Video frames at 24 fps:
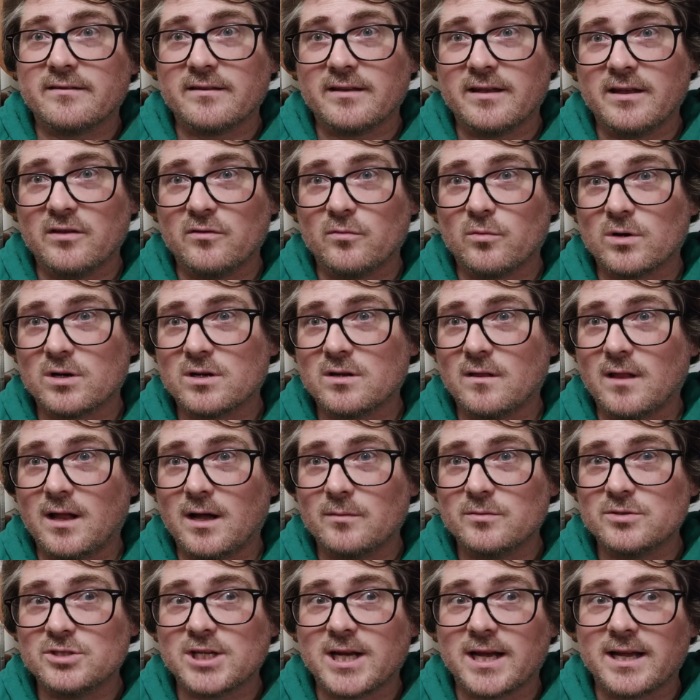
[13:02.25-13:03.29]
Like he's worked a
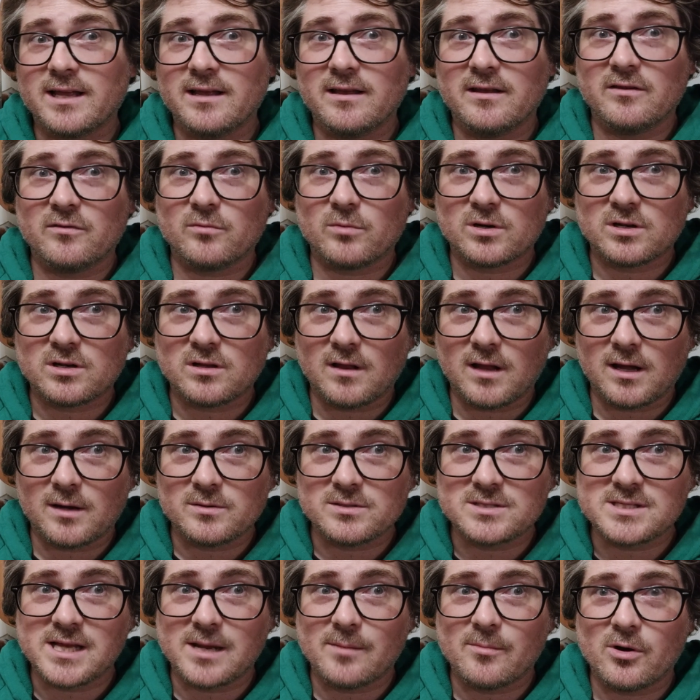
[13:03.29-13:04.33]
lot with Jackie, he's worked a lot
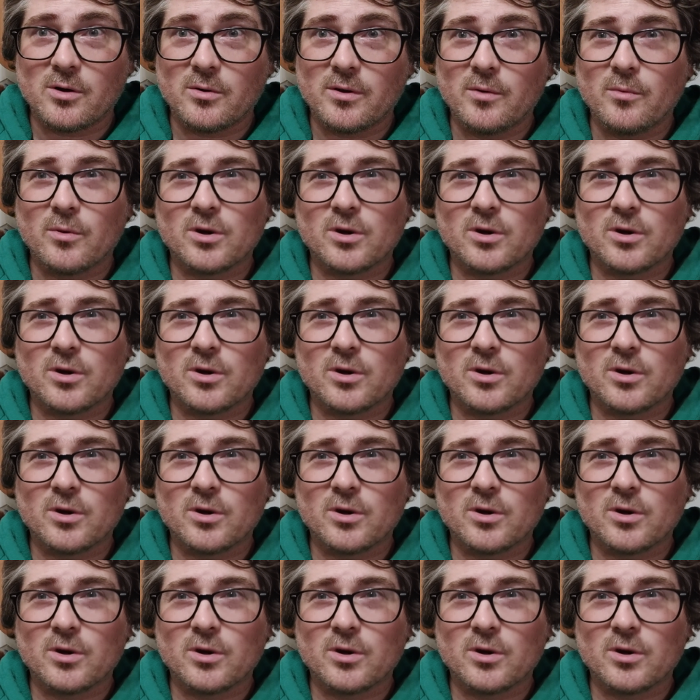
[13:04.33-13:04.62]
with Sammo. He